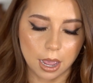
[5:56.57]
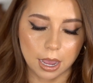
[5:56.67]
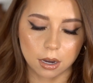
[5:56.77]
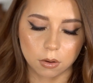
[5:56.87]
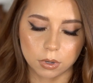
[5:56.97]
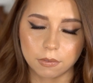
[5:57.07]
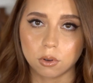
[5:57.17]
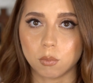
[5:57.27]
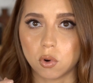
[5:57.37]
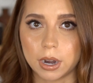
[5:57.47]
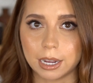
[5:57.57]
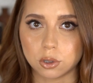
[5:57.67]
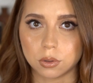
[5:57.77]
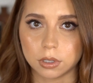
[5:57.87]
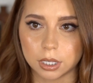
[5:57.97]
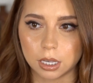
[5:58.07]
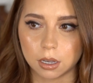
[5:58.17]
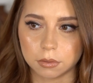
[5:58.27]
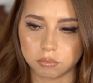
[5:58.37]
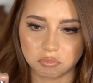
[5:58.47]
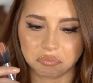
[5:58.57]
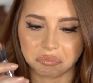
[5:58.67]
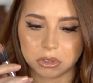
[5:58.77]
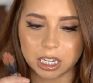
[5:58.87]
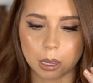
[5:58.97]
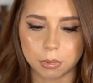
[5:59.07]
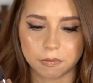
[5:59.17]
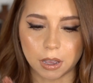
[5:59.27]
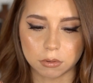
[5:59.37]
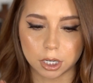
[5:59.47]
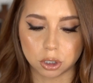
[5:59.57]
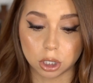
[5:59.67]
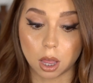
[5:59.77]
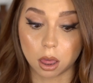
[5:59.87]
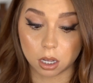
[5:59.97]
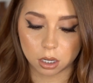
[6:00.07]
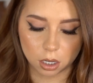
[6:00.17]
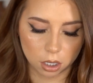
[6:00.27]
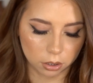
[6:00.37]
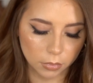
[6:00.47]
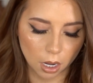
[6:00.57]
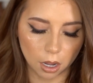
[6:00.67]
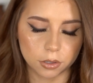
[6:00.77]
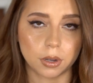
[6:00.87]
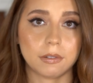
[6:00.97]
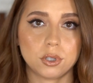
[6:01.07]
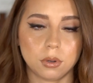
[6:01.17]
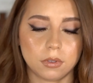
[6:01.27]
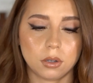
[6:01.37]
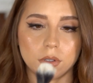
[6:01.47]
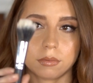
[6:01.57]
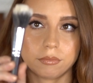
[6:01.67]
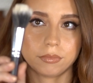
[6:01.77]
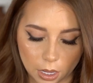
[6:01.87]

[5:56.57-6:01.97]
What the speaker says: and it would give you a more natural looking type of foundation look. I also have two of those.